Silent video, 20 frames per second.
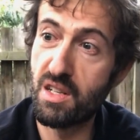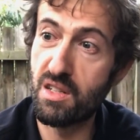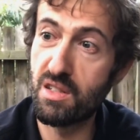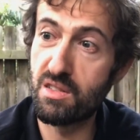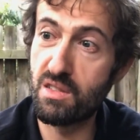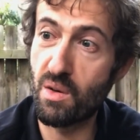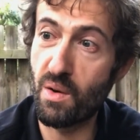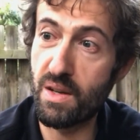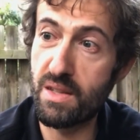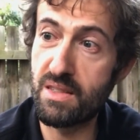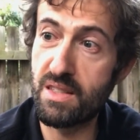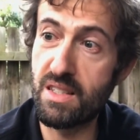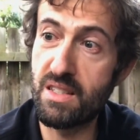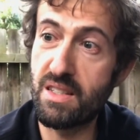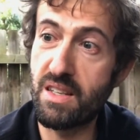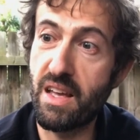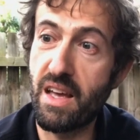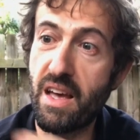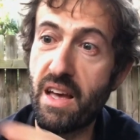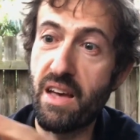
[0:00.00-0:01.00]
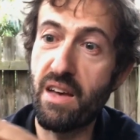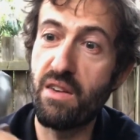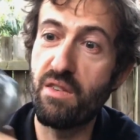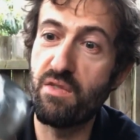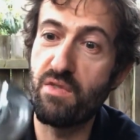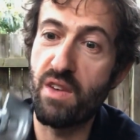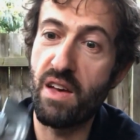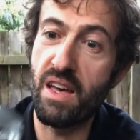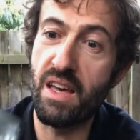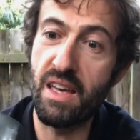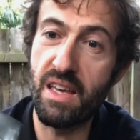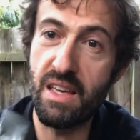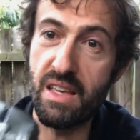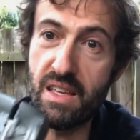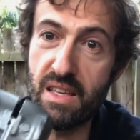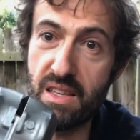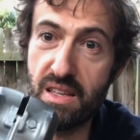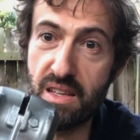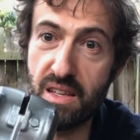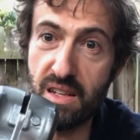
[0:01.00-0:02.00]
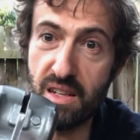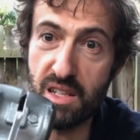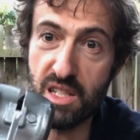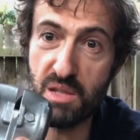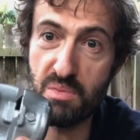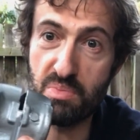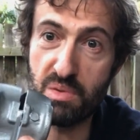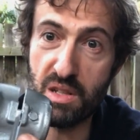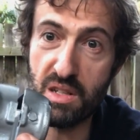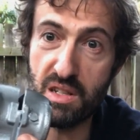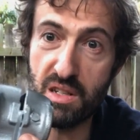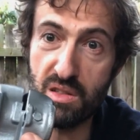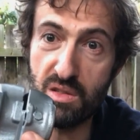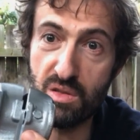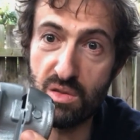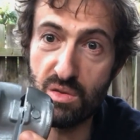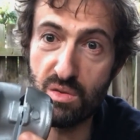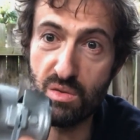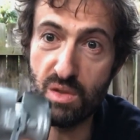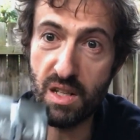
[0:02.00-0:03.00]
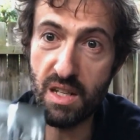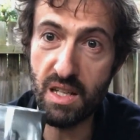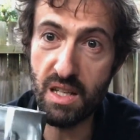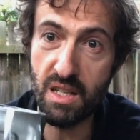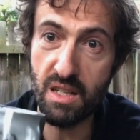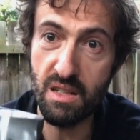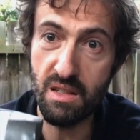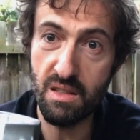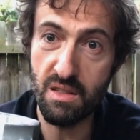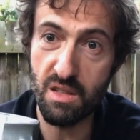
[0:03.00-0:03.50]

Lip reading: So I didn't have a splitter tool here